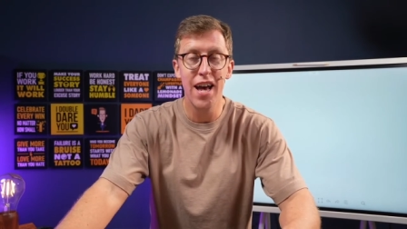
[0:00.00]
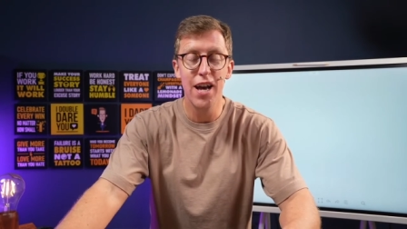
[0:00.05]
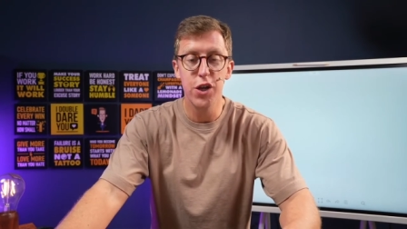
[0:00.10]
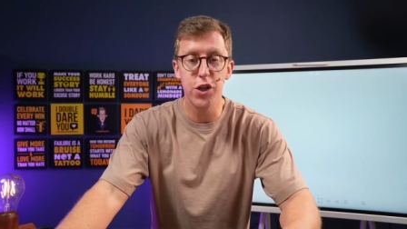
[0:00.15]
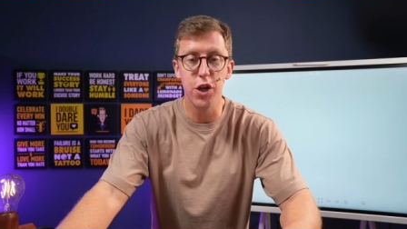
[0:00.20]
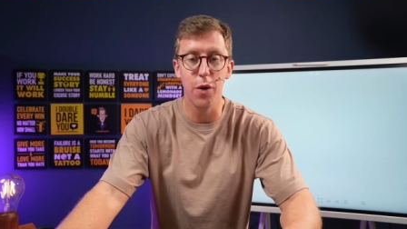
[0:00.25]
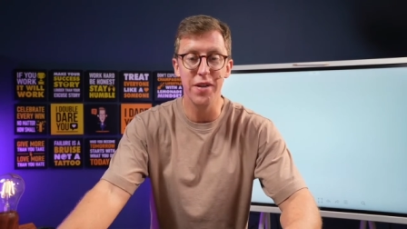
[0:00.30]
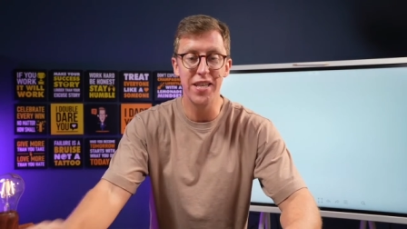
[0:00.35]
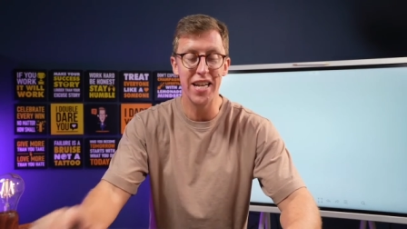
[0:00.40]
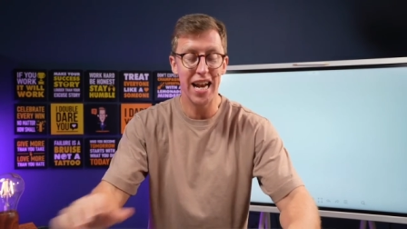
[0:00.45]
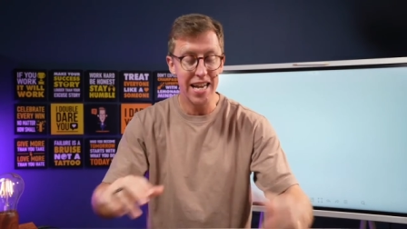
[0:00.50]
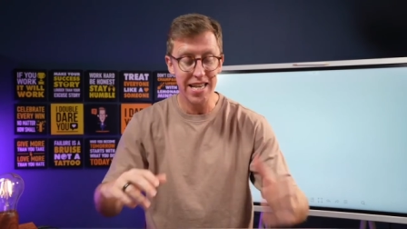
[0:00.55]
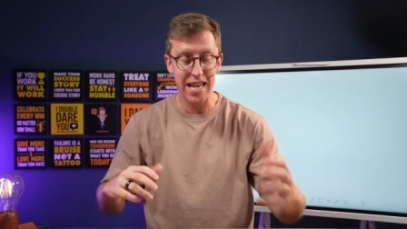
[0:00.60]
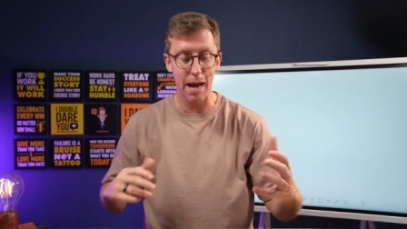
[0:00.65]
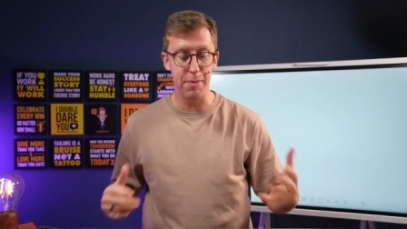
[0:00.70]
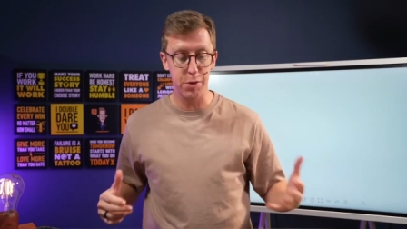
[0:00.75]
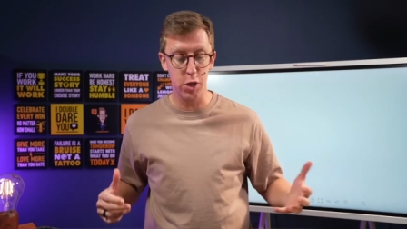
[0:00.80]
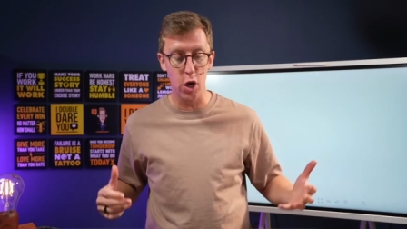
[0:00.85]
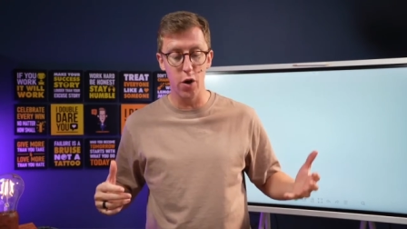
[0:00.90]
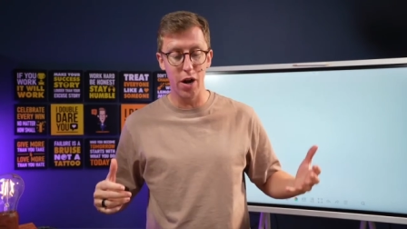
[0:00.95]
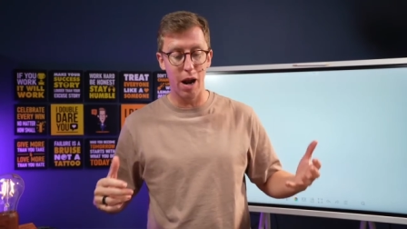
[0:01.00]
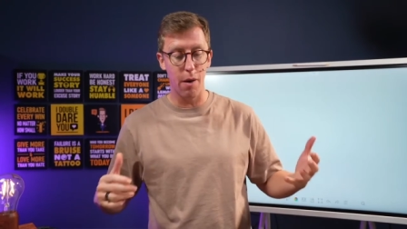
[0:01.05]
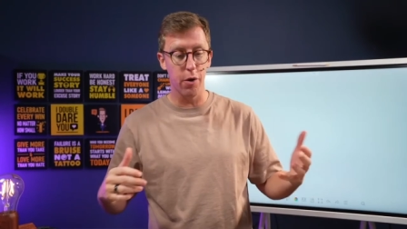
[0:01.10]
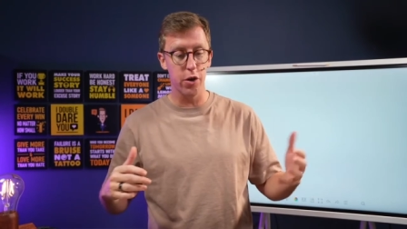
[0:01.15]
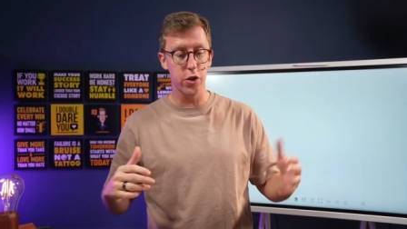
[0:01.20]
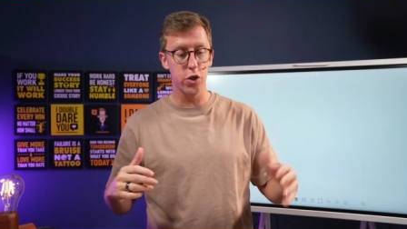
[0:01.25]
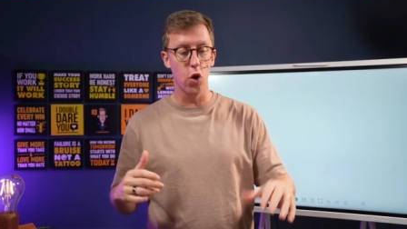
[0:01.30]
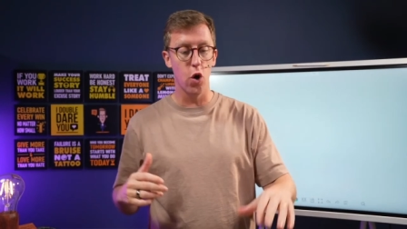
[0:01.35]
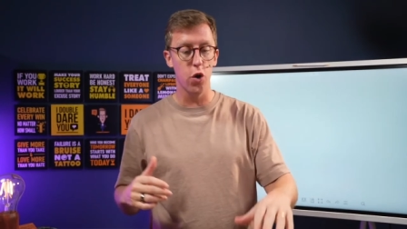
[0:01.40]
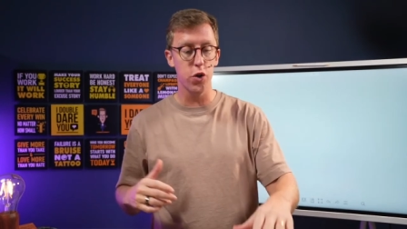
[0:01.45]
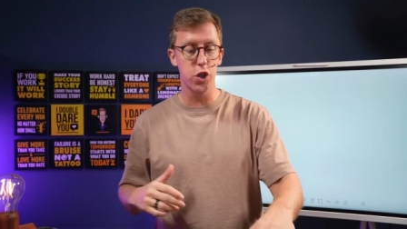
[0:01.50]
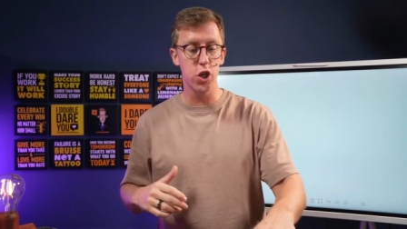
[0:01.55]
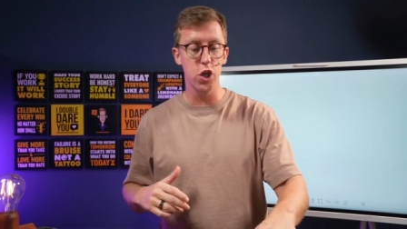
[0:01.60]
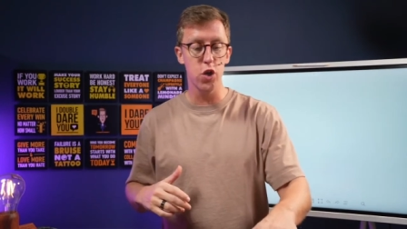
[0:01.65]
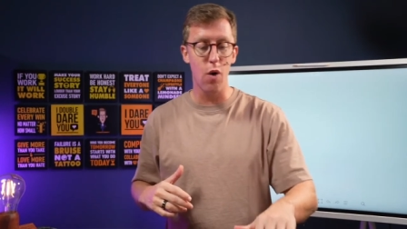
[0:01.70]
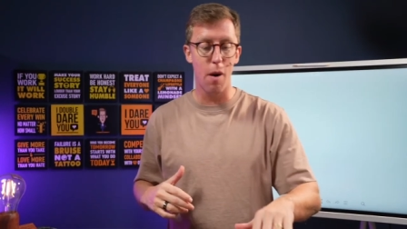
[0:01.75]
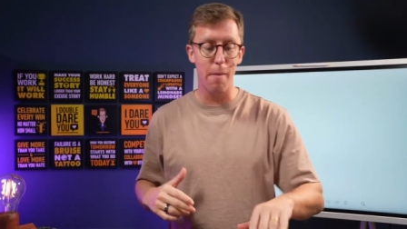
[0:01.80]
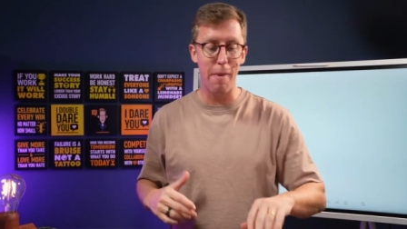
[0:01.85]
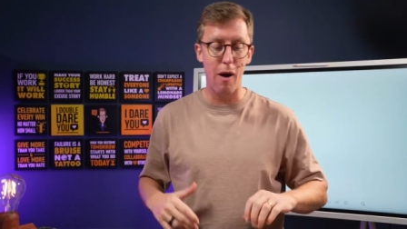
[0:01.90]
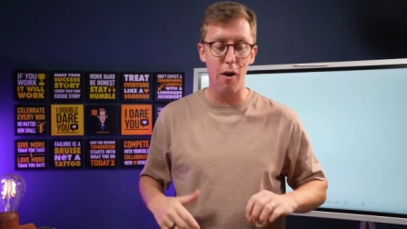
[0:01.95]
So, in today's episode, I want to talk to
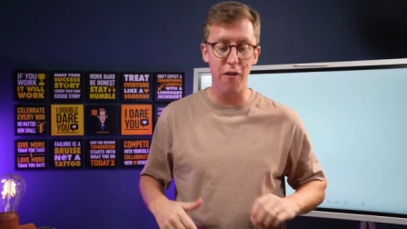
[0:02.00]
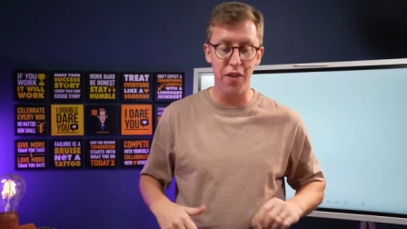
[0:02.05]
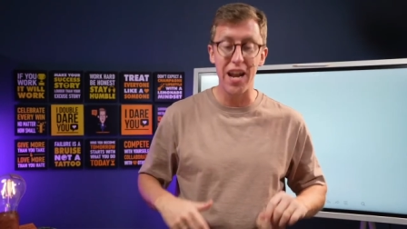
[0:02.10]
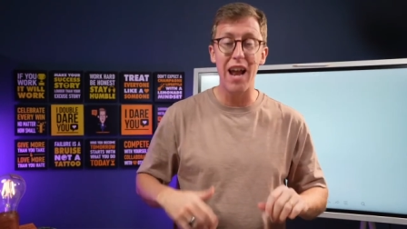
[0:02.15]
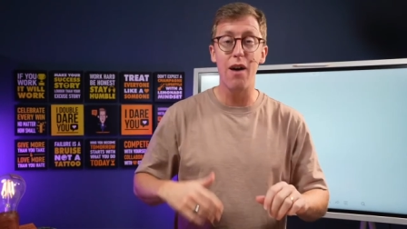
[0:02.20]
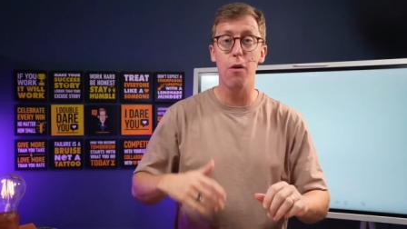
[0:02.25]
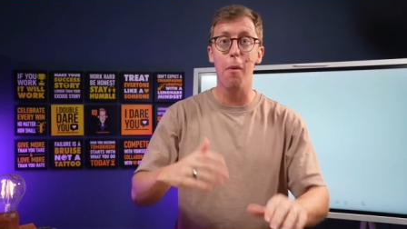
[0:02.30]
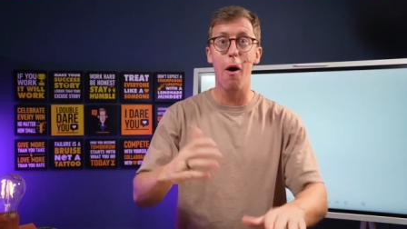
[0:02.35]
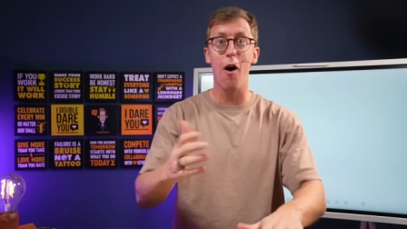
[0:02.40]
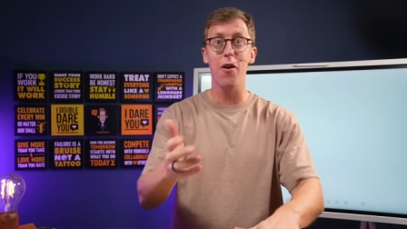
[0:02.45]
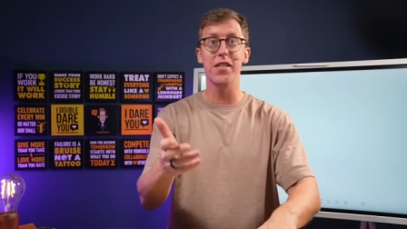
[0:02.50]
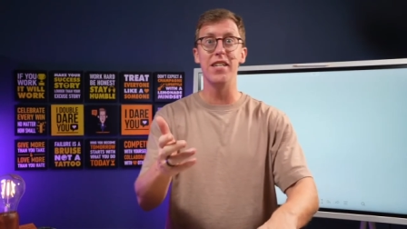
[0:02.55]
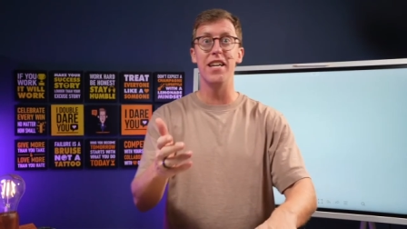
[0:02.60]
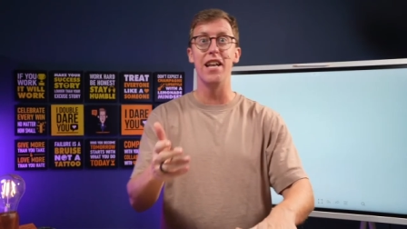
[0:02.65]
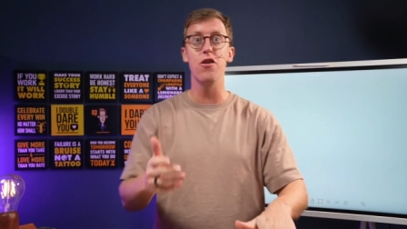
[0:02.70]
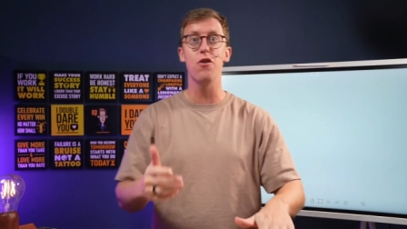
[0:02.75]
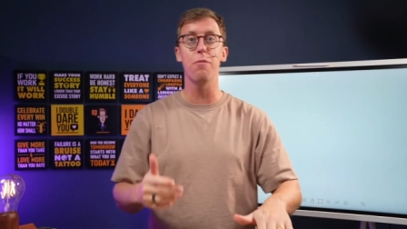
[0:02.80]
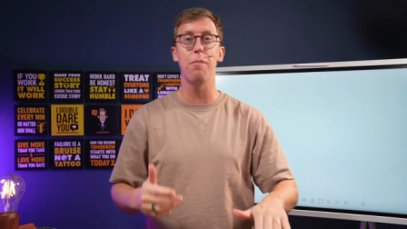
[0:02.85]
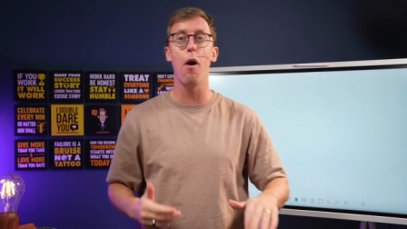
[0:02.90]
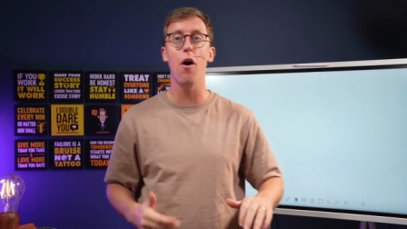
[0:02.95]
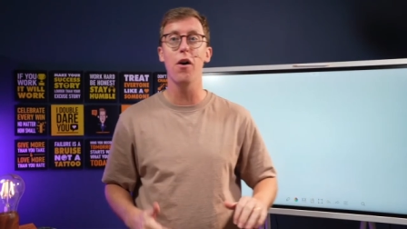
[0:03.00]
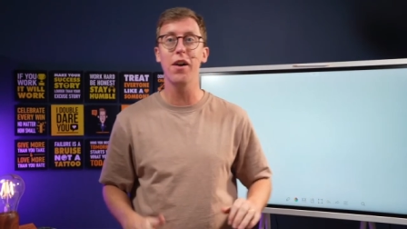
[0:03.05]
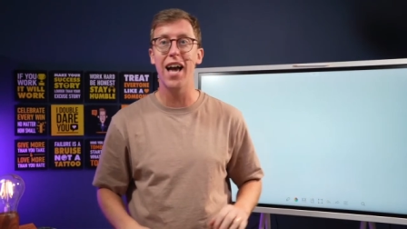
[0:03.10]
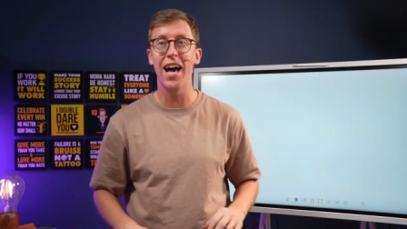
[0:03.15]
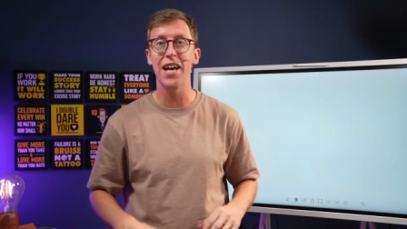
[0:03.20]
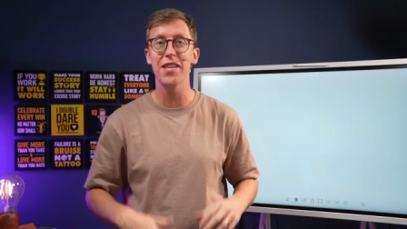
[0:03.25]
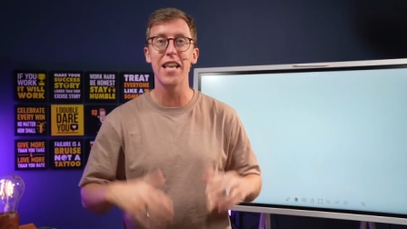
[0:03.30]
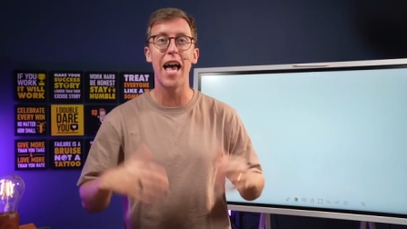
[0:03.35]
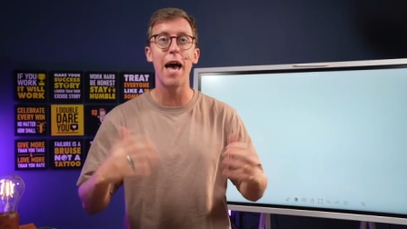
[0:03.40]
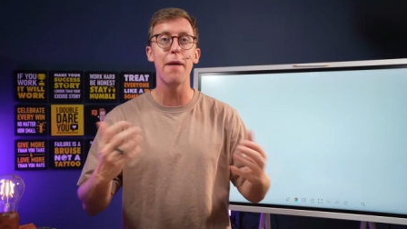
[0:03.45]
you about the Network Marketing Ninja podcast,